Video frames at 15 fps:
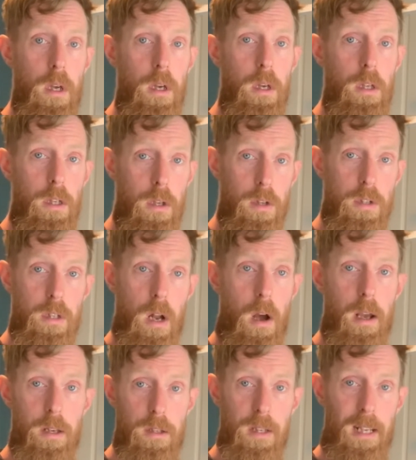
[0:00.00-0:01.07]
you're starting
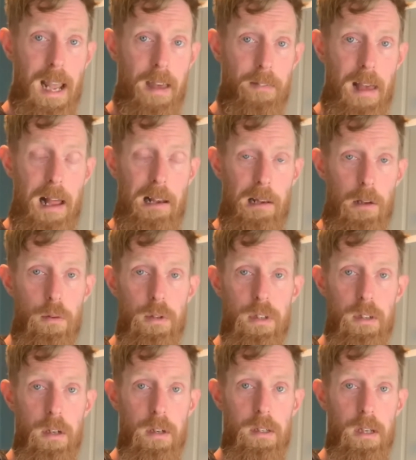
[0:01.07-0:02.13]
to get that
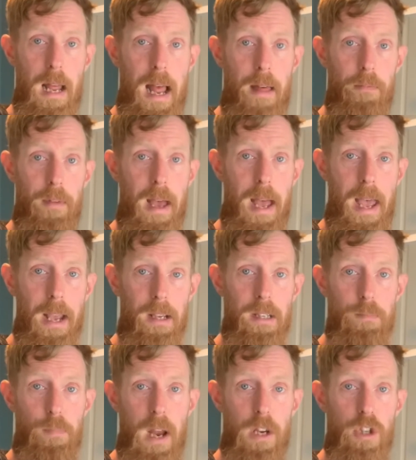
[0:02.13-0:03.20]
looseness and that
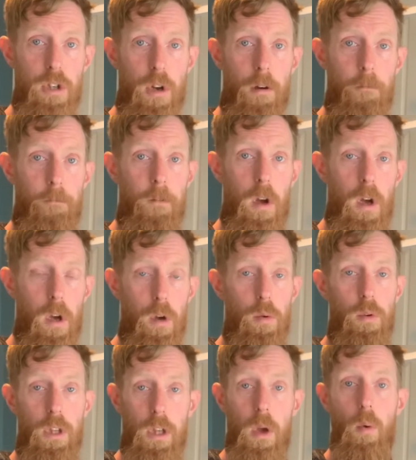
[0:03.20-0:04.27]
expression of who
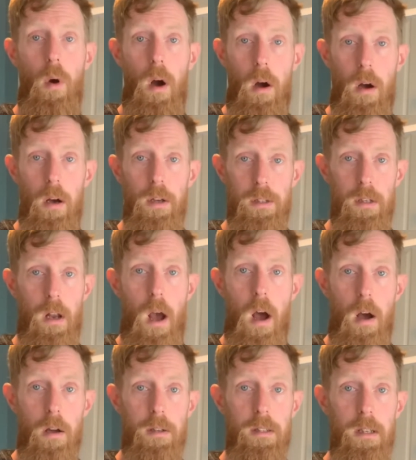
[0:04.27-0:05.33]
you are as an
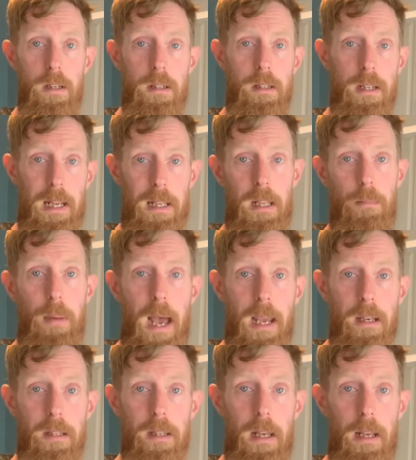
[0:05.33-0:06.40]
artist in the
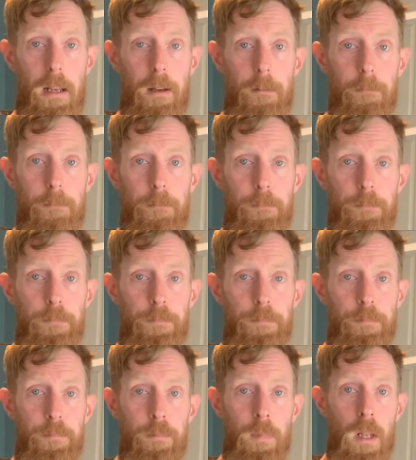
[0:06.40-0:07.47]
painting.
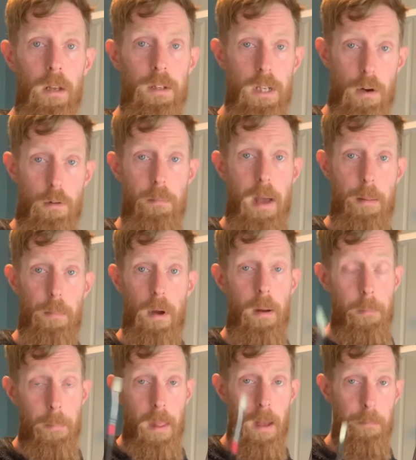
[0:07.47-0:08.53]
So remember,
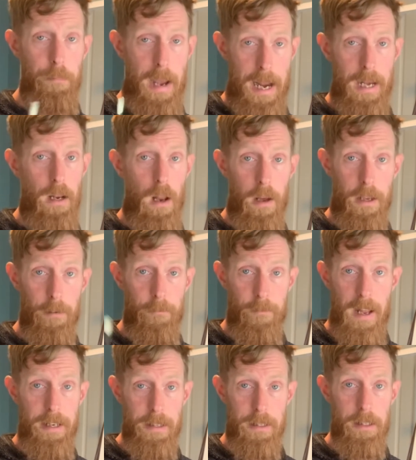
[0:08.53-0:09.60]
paint like a
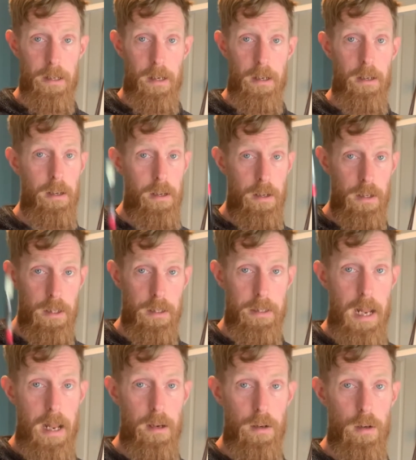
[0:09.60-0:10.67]
fencer,
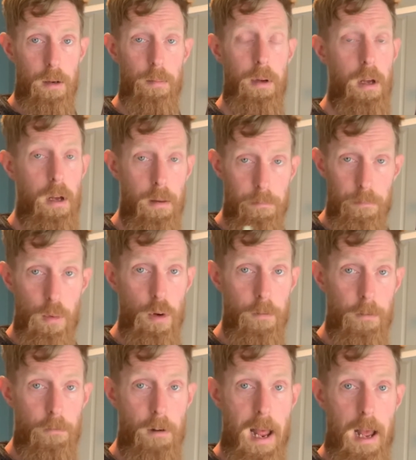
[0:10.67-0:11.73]
stand up, move
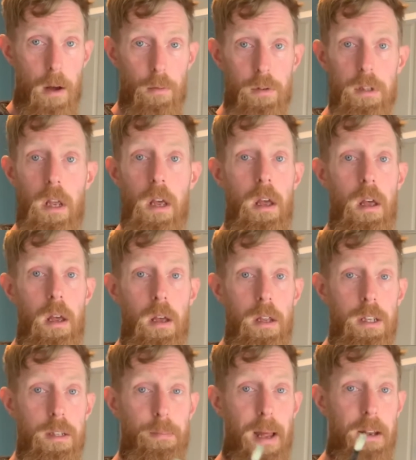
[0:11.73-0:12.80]
around,
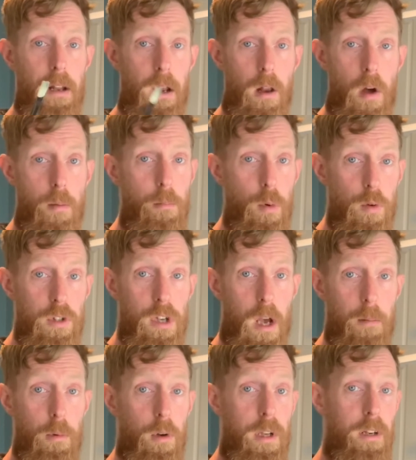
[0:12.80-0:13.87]
spend a lot more time
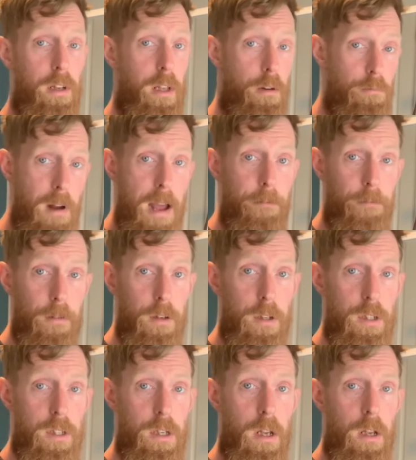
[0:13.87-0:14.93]
looking at your
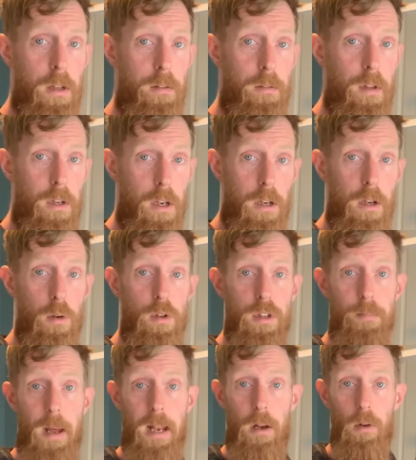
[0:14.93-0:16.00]
reference than you do
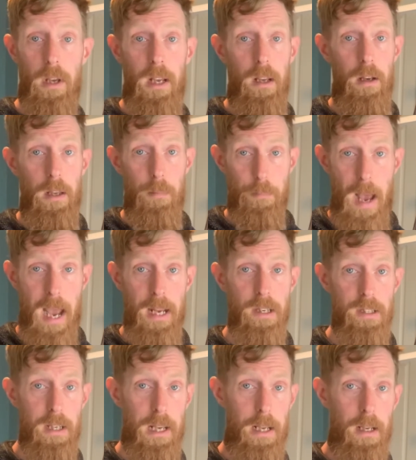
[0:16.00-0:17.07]
spend looking at your
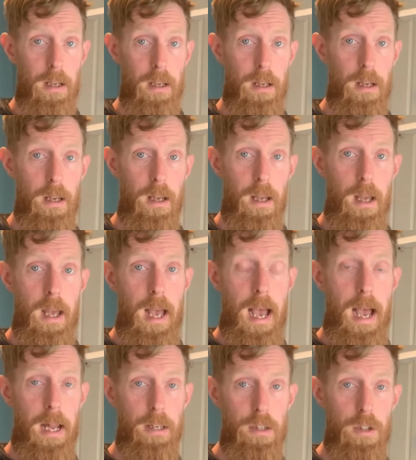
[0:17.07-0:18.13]
painting,
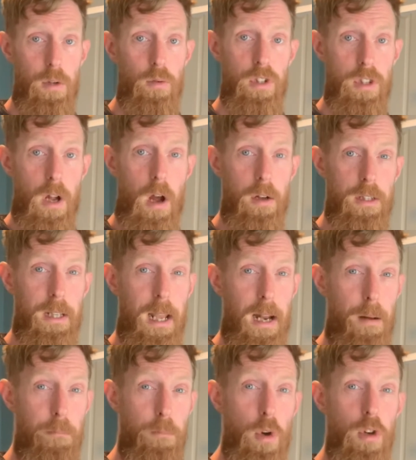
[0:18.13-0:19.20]
and you'll start to get a
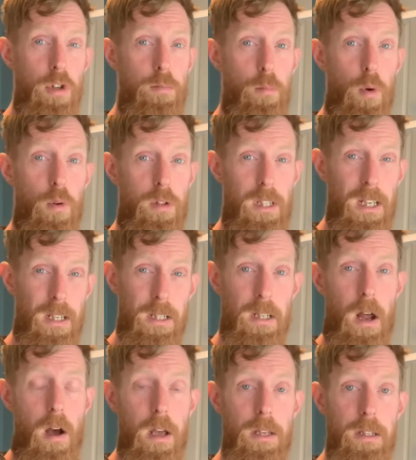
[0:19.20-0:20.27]
much more
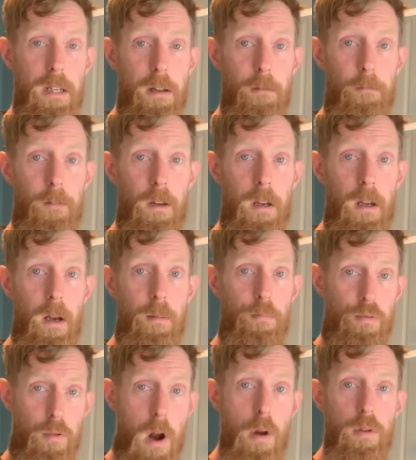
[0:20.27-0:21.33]
decisive
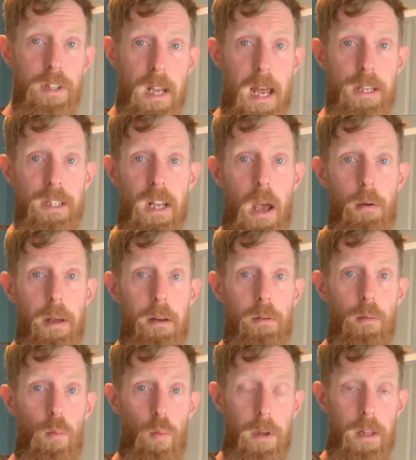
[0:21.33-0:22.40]
process going
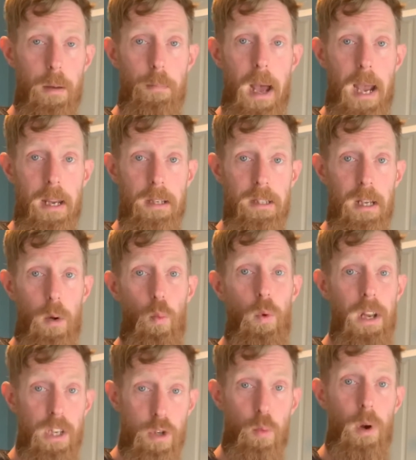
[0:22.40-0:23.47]
with your painting,
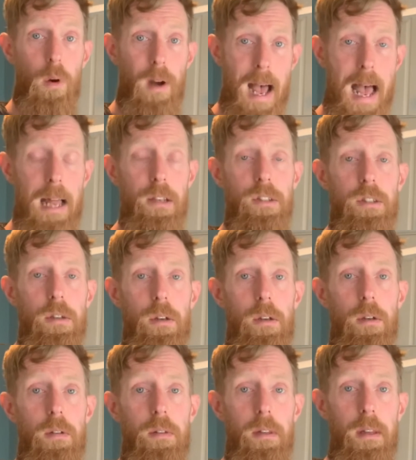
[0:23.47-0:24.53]
which will add to
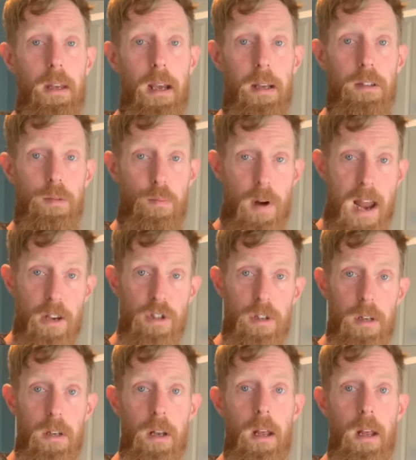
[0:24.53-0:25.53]
the expression